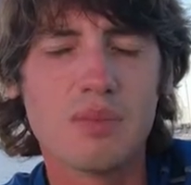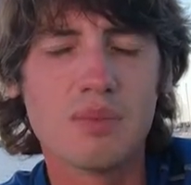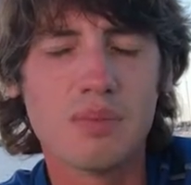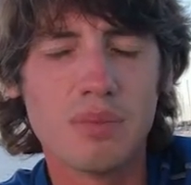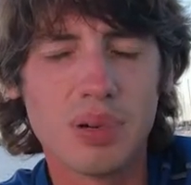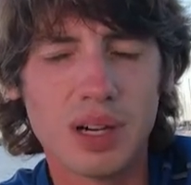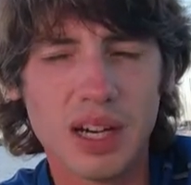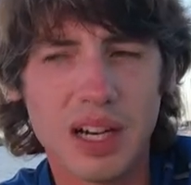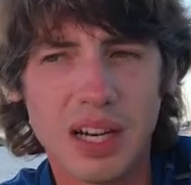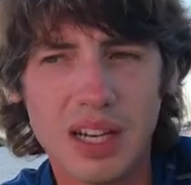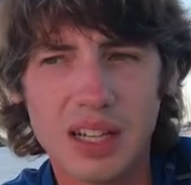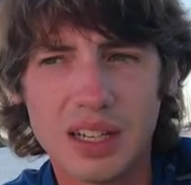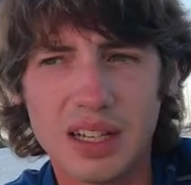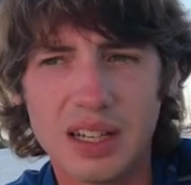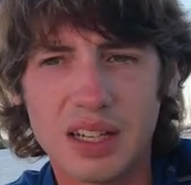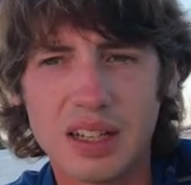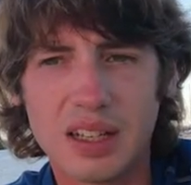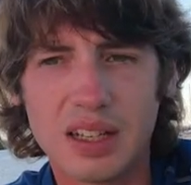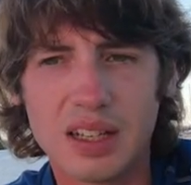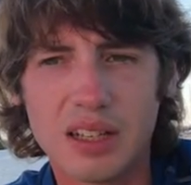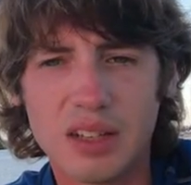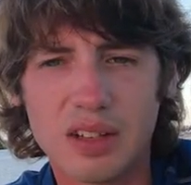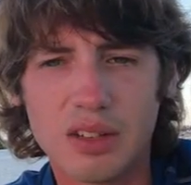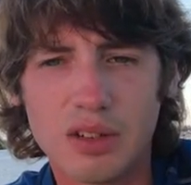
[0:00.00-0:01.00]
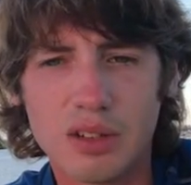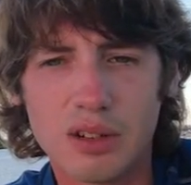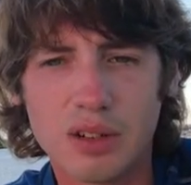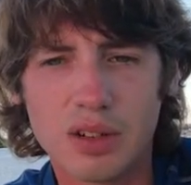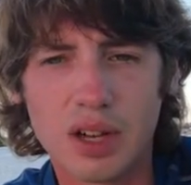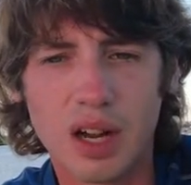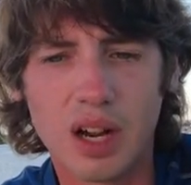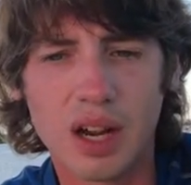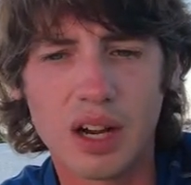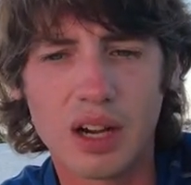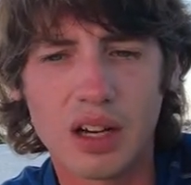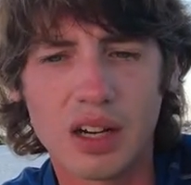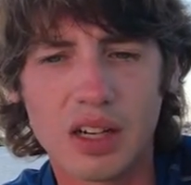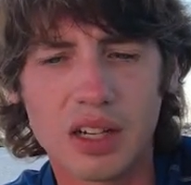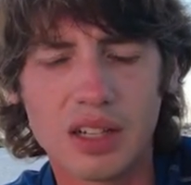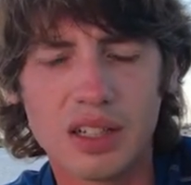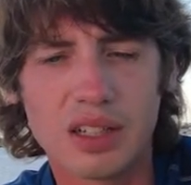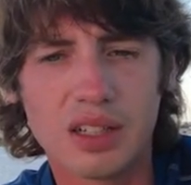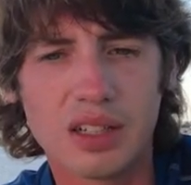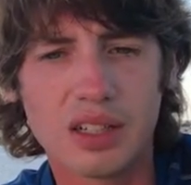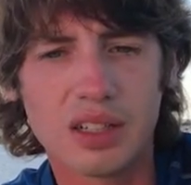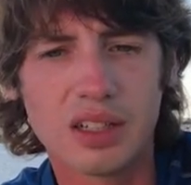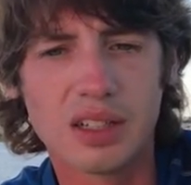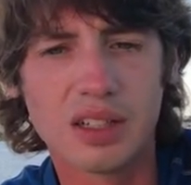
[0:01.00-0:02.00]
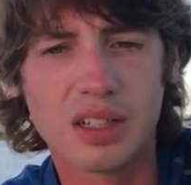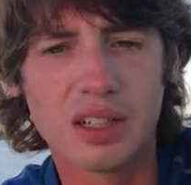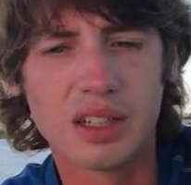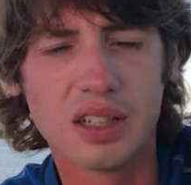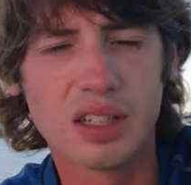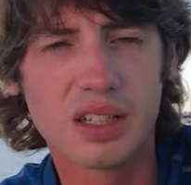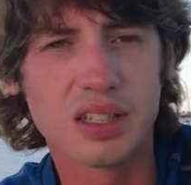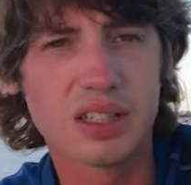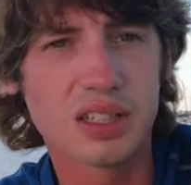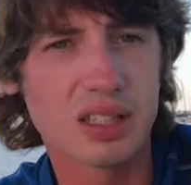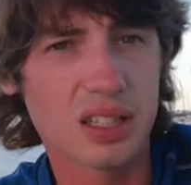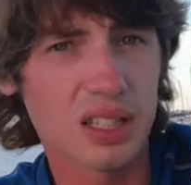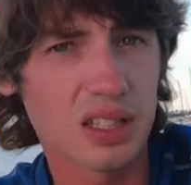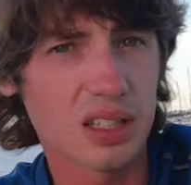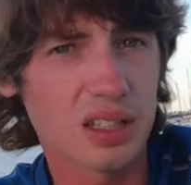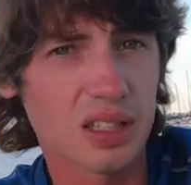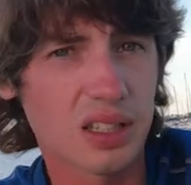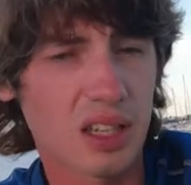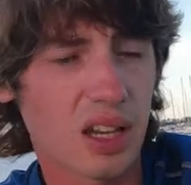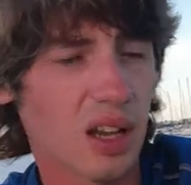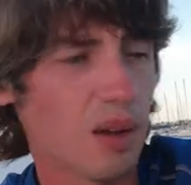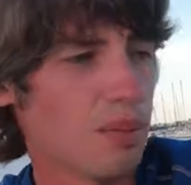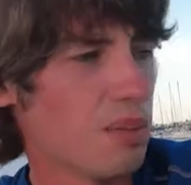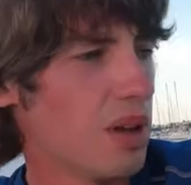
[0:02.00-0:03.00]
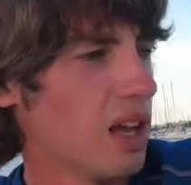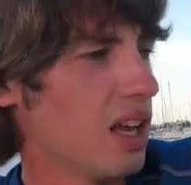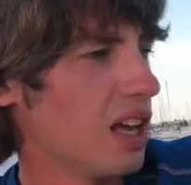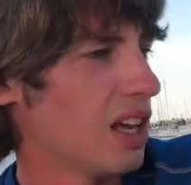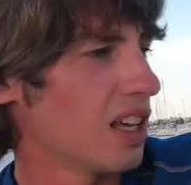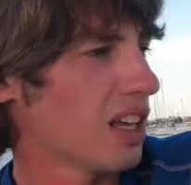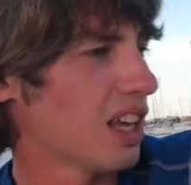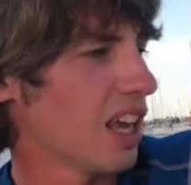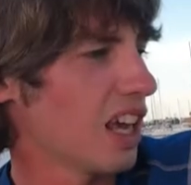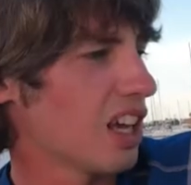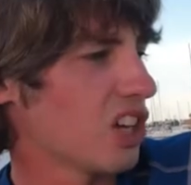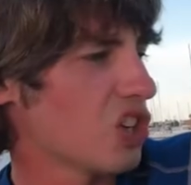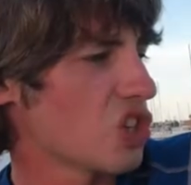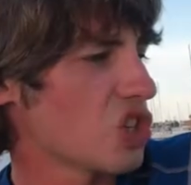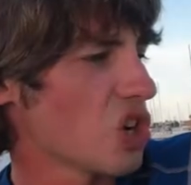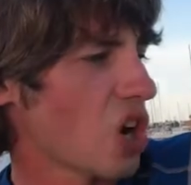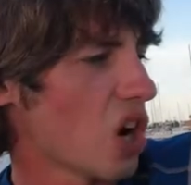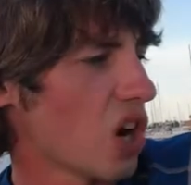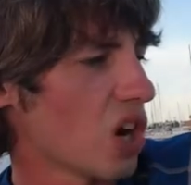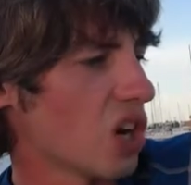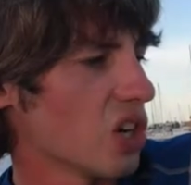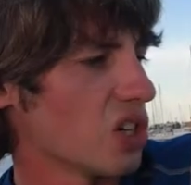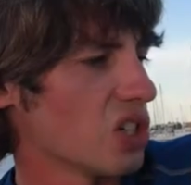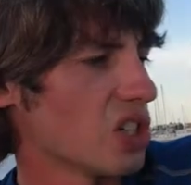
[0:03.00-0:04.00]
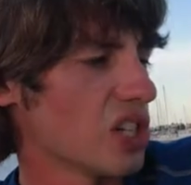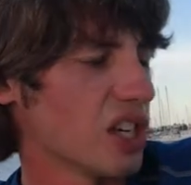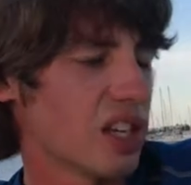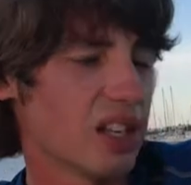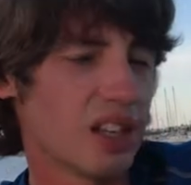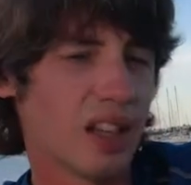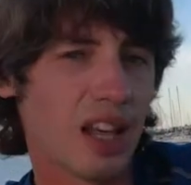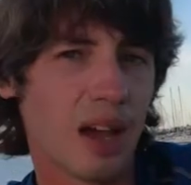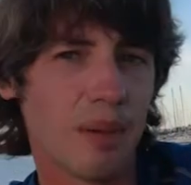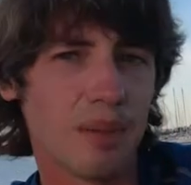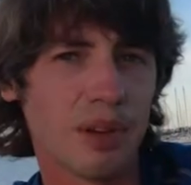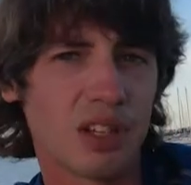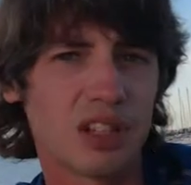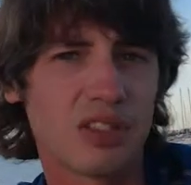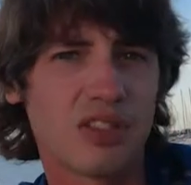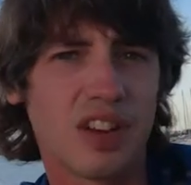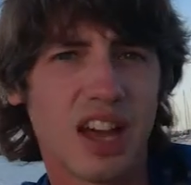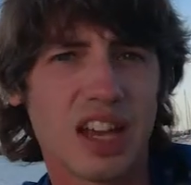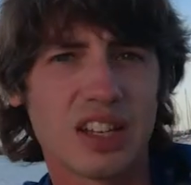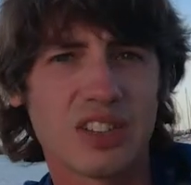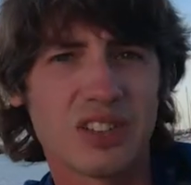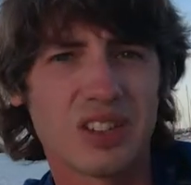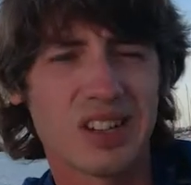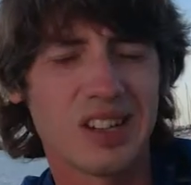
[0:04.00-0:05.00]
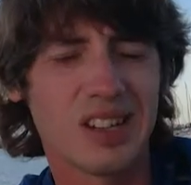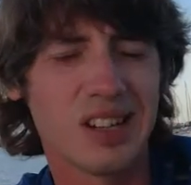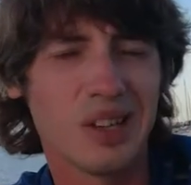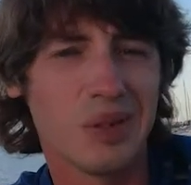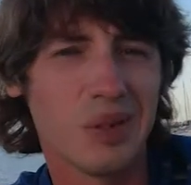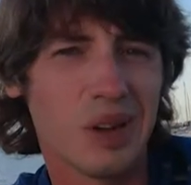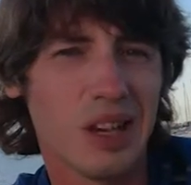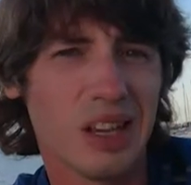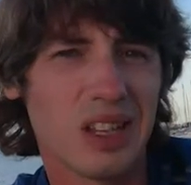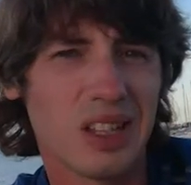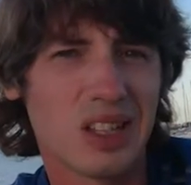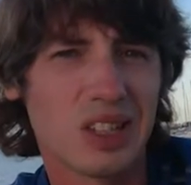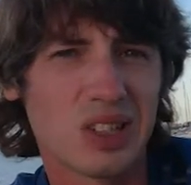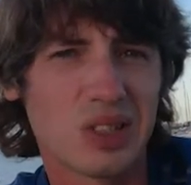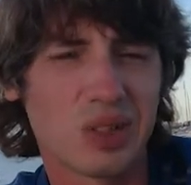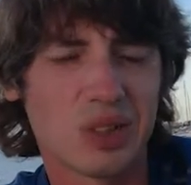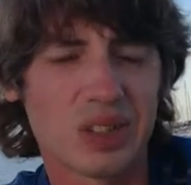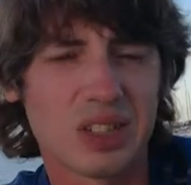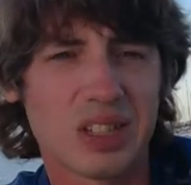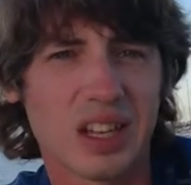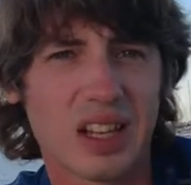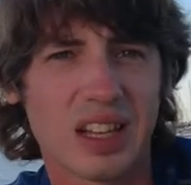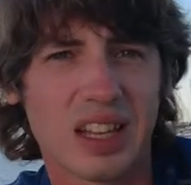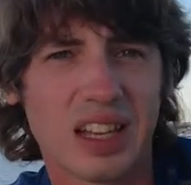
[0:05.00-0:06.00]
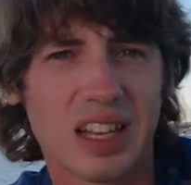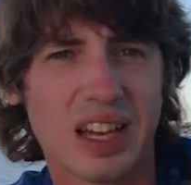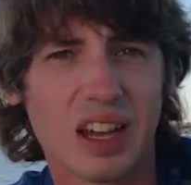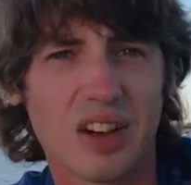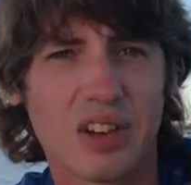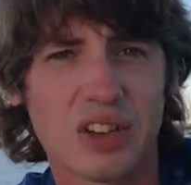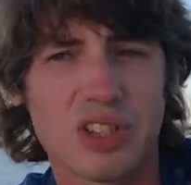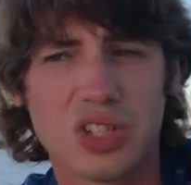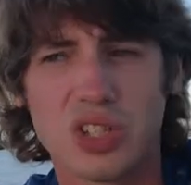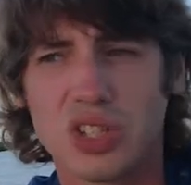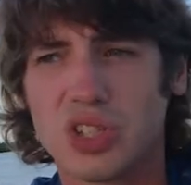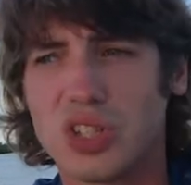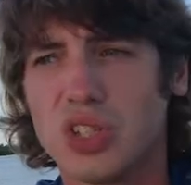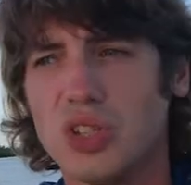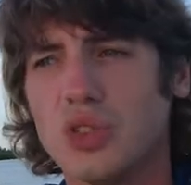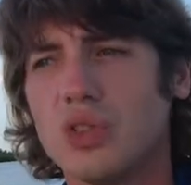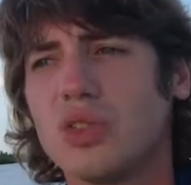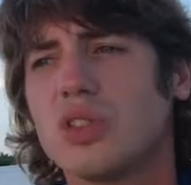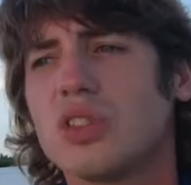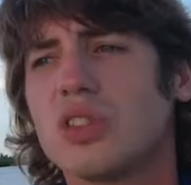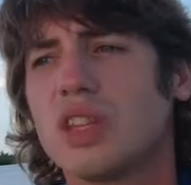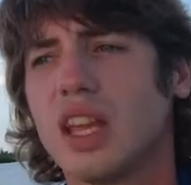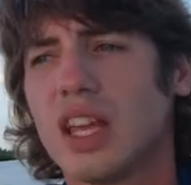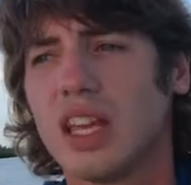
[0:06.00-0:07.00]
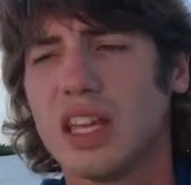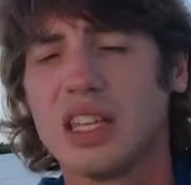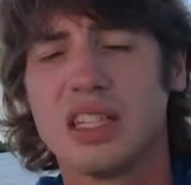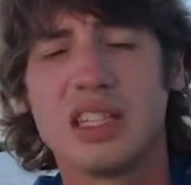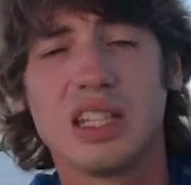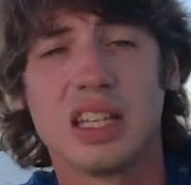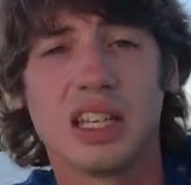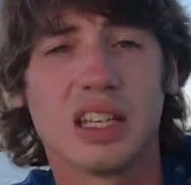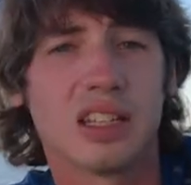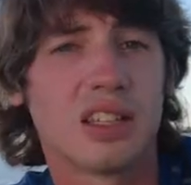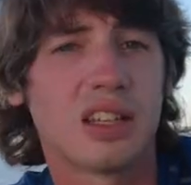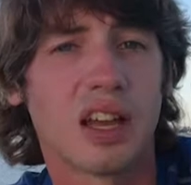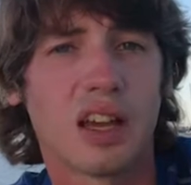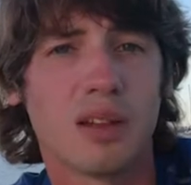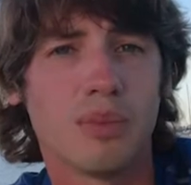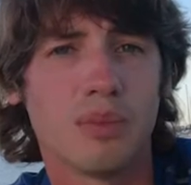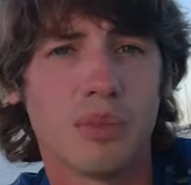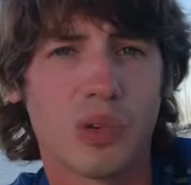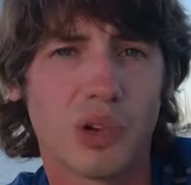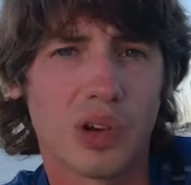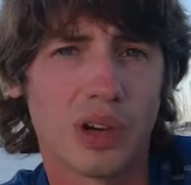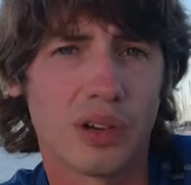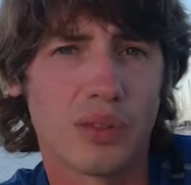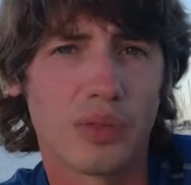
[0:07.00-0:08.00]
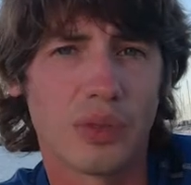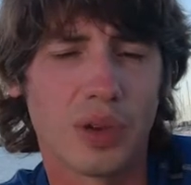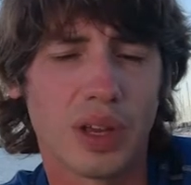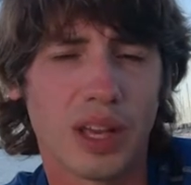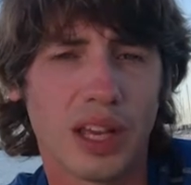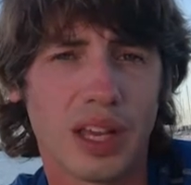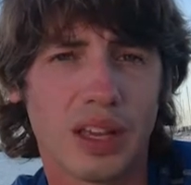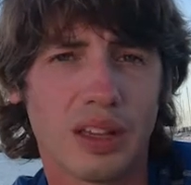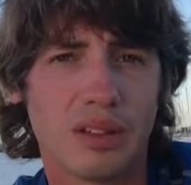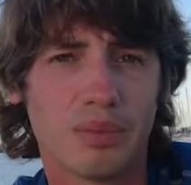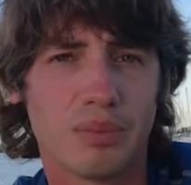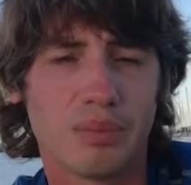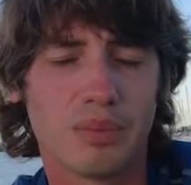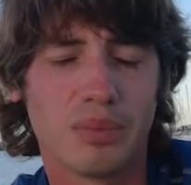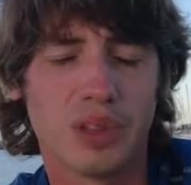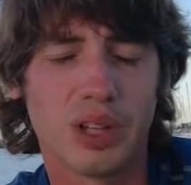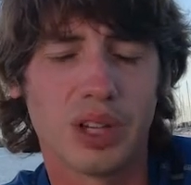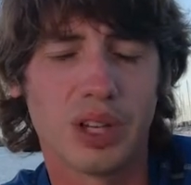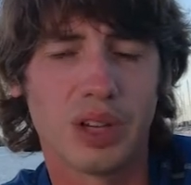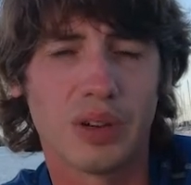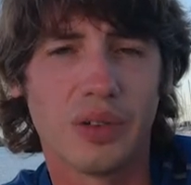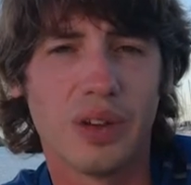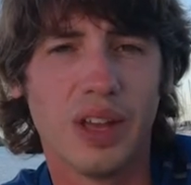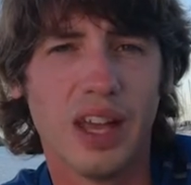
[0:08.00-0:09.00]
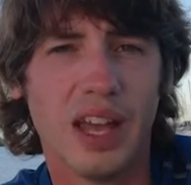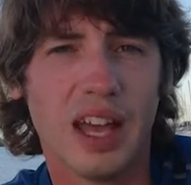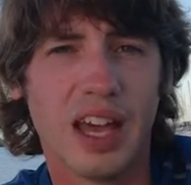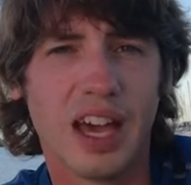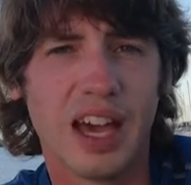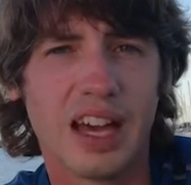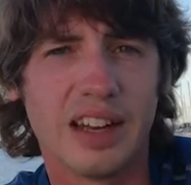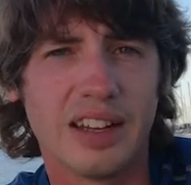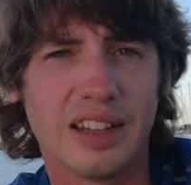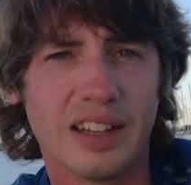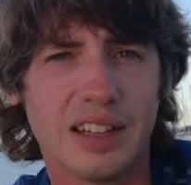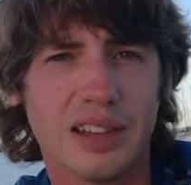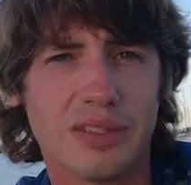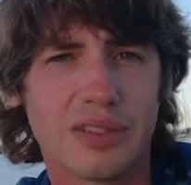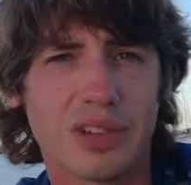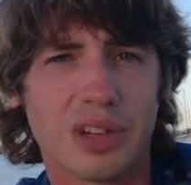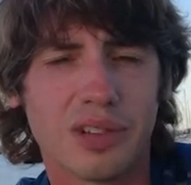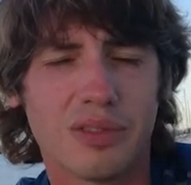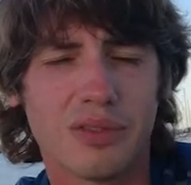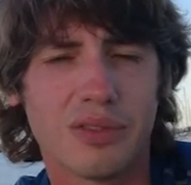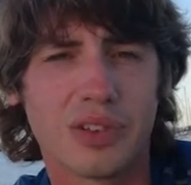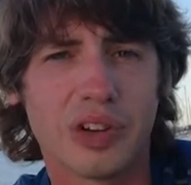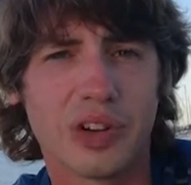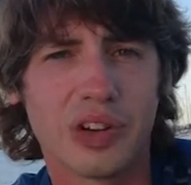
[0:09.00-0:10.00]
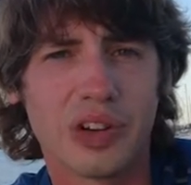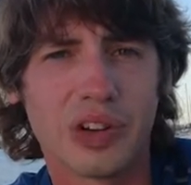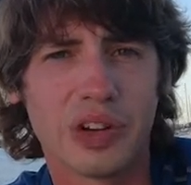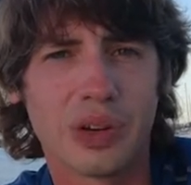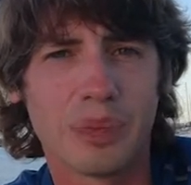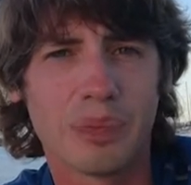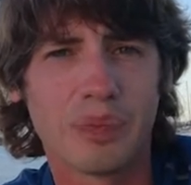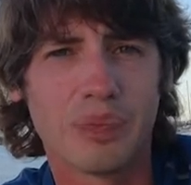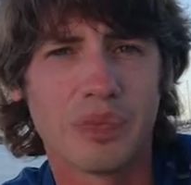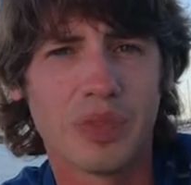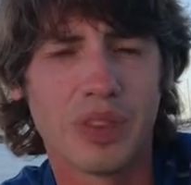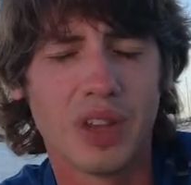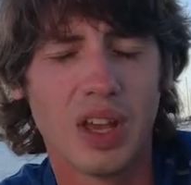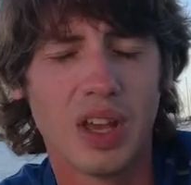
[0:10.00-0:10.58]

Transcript: But our system can't charge it that much faster anyway, so it's not like I would just use the AC a ton more if we, you know, had a different inverter.